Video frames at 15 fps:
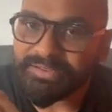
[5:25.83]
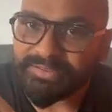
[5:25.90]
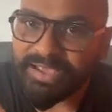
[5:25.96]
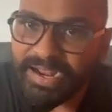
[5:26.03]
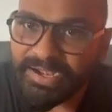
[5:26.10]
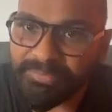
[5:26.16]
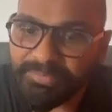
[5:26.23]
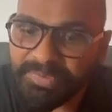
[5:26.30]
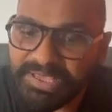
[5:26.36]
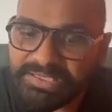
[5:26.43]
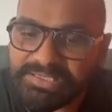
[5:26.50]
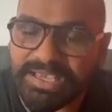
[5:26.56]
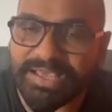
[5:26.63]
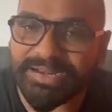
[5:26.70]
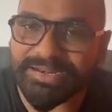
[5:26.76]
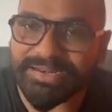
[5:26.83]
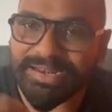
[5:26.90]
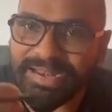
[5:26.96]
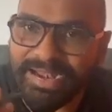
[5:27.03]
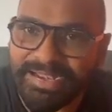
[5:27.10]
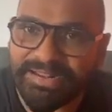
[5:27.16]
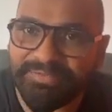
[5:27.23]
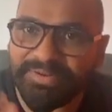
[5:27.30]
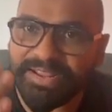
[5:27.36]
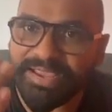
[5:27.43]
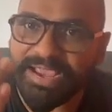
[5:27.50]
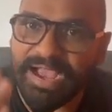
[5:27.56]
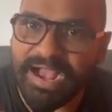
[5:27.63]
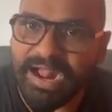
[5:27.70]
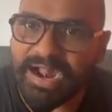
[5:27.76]
that means relatively
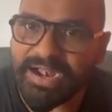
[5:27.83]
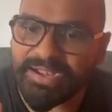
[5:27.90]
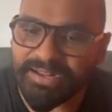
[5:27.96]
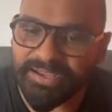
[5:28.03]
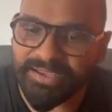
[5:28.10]
heart